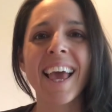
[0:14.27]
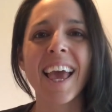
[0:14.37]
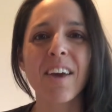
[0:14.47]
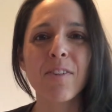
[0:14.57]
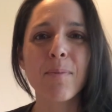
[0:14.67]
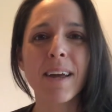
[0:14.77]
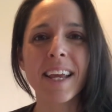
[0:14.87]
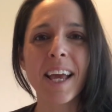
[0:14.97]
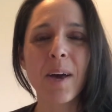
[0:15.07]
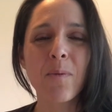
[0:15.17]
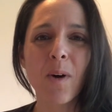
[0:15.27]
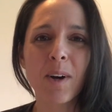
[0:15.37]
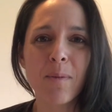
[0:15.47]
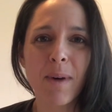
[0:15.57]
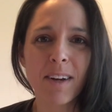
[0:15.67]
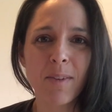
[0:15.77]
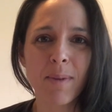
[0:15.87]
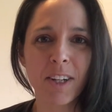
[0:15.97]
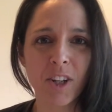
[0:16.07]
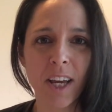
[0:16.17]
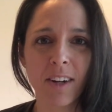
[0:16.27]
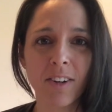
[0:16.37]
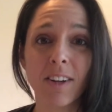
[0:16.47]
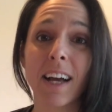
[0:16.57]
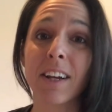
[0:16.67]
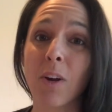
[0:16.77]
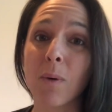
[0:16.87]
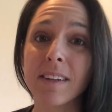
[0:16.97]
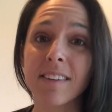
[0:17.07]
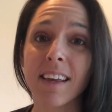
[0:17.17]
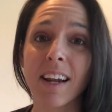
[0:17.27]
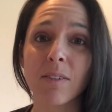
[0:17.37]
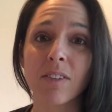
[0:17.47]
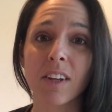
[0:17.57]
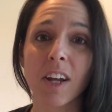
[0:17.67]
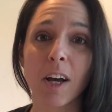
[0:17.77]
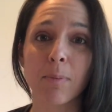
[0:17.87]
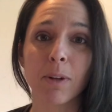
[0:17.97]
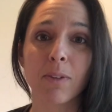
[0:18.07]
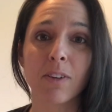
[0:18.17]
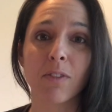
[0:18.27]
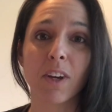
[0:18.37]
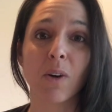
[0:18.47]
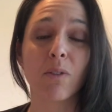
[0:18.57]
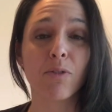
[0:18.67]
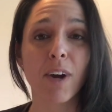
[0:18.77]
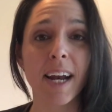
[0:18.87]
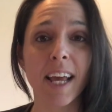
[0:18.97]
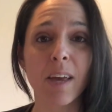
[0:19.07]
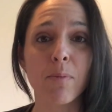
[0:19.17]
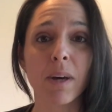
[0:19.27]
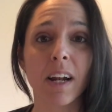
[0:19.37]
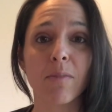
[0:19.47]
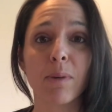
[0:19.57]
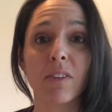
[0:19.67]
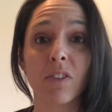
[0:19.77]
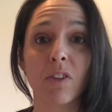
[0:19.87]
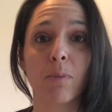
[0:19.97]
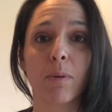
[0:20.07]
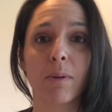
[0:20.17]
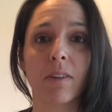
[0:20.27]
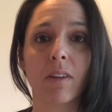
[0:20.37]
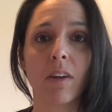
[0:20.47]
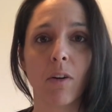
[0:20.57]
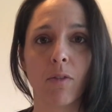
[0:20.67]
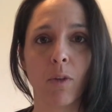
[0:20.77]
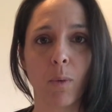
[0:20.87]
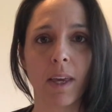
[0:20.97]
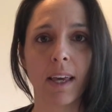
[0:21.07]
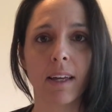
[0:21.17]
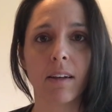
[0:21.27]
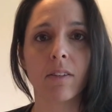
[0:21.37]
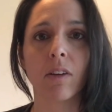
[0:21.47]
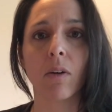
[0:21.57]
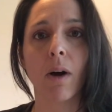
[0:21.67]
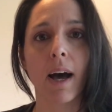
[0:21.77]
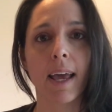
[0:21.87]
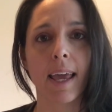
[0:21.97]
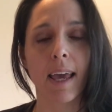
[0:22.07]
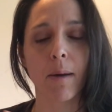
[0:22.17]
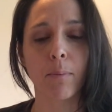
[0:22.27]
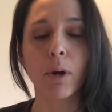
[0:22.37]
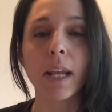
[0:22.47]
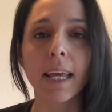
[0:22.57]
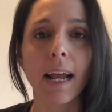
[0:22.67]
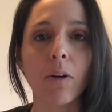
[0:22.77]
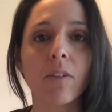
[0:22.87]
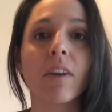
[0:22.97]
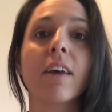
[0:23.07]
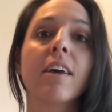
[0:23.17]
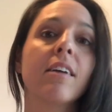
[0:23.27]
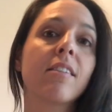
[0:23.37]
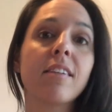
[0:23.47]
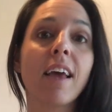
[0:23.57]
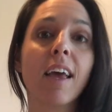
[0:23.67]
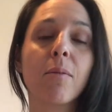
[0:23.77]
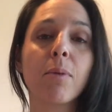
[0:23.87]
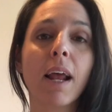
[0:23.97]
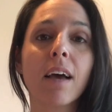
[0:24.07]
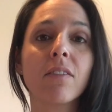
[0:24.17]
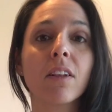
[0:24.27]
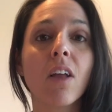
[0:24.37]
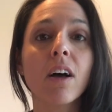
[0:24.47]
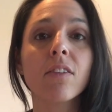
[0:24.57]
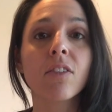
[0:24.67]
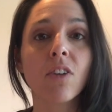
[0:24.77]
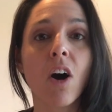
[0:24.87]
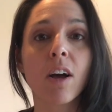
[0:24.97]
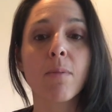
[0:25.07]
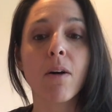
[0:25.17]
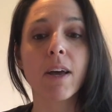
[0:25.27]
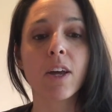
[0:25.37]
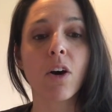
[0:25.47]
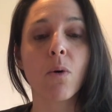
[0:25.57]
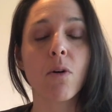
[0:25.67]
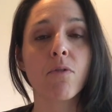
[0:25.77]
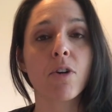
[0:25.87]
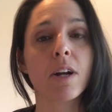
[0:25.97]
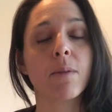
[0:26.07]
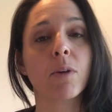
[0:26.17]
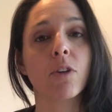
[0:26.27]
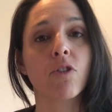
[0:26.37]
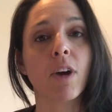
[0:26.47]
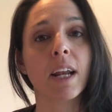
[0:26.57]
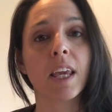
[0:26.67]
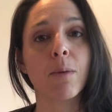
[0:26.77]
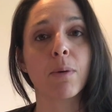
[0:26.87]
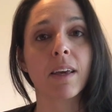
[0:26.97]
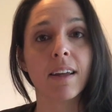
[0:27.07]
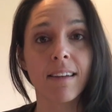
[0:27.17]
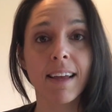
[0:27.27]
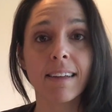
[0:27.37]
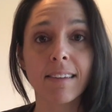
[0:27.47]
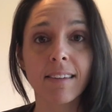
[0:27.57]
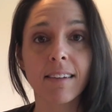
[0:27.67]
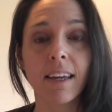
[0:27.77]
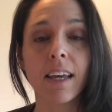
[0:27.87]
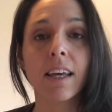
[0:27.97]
Hey everybody, and welcome back to my channel. I know I said I was going to upload this video on Friday, but I've been super busy over the weekend, so I am putting it out today. But I have a lot to talk about and go over, and I'm going to try to keep it condensed.